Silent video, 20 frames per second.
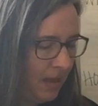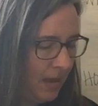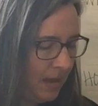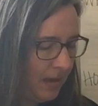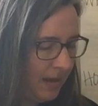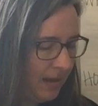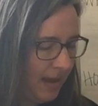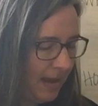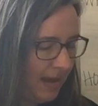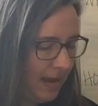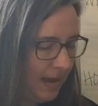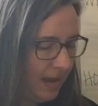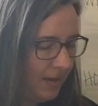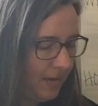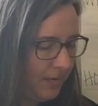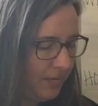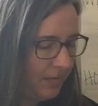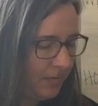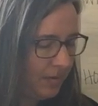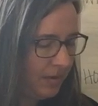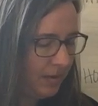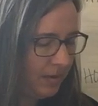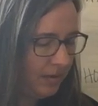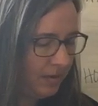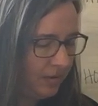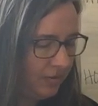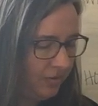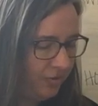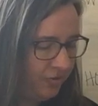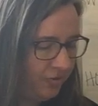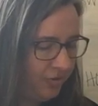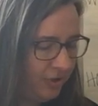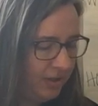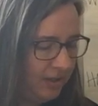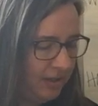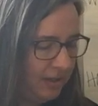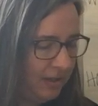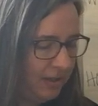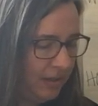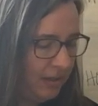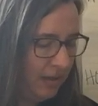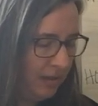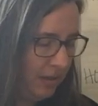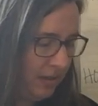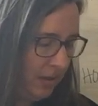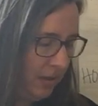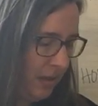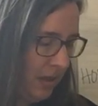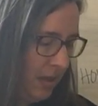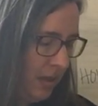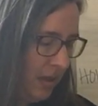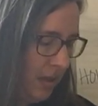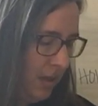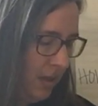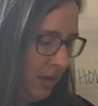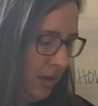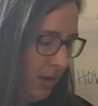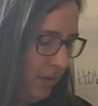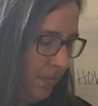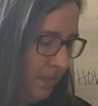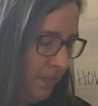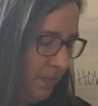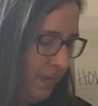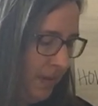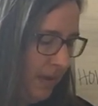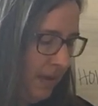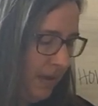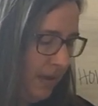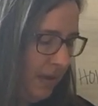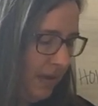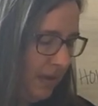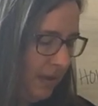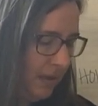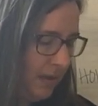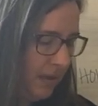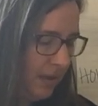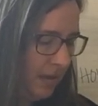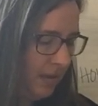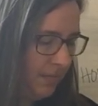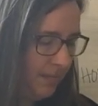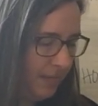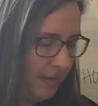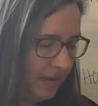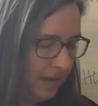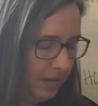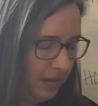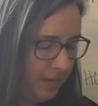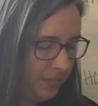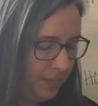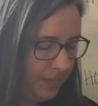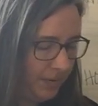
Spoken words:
on how she could be a better